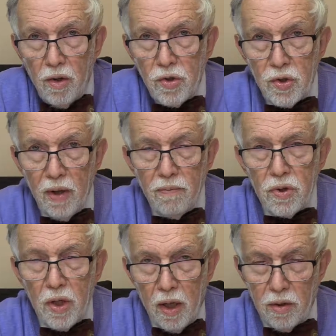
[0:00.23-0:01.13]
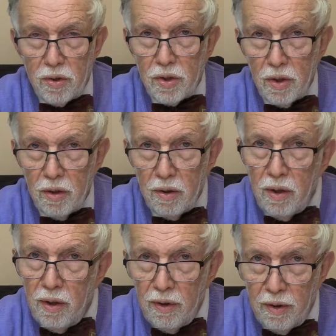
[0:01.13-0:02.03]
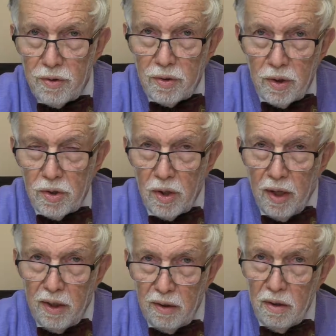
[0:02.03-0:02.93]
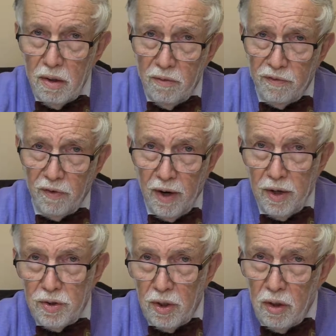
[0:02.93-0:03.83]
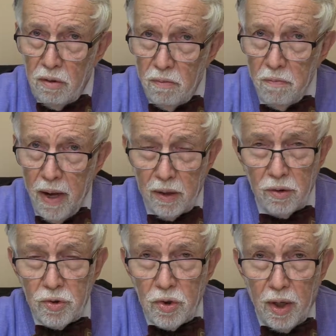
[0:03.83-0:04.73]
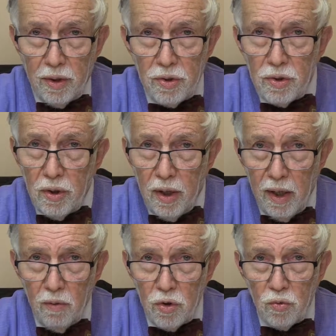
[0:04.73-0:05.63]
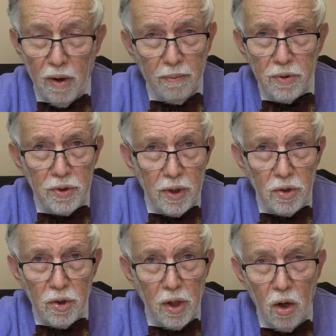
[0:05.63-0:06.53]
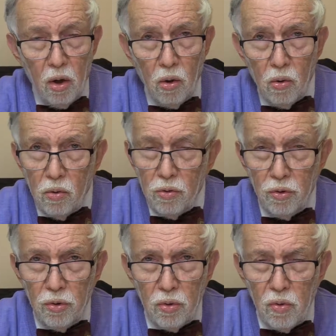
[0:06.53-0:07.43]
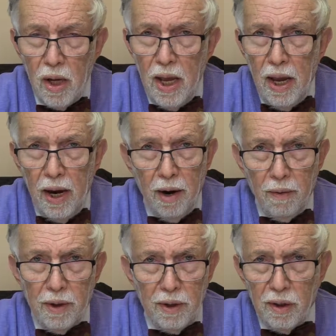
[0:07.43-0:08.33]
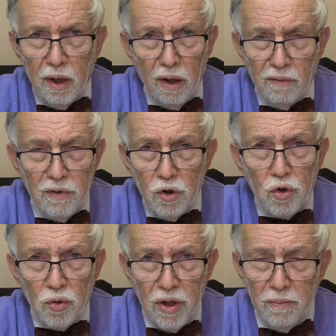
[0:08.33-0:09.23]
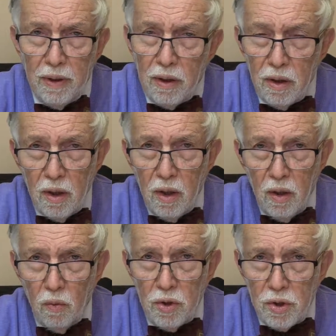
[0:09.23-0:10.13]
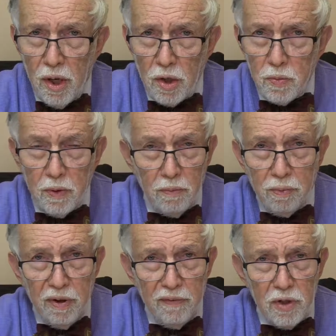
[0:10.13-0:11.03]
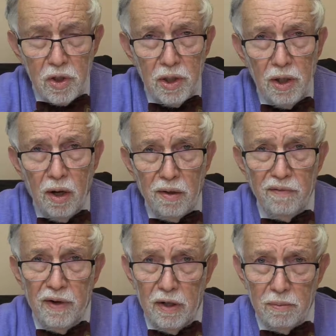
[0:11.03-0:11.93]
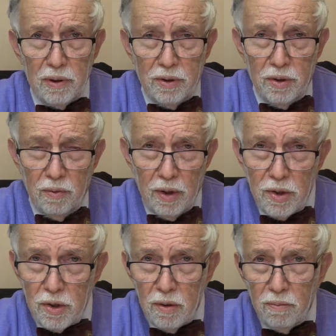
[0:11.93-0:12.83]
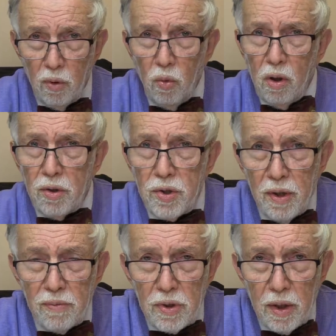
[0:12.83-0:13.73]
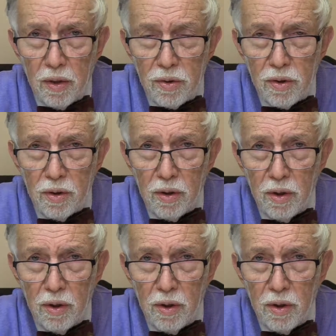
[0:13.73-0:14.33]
Stem cells. There's an exciting phrase in medical science today which represents a whole new area of treatment which has been previously unavailable to us. But what are stem cells?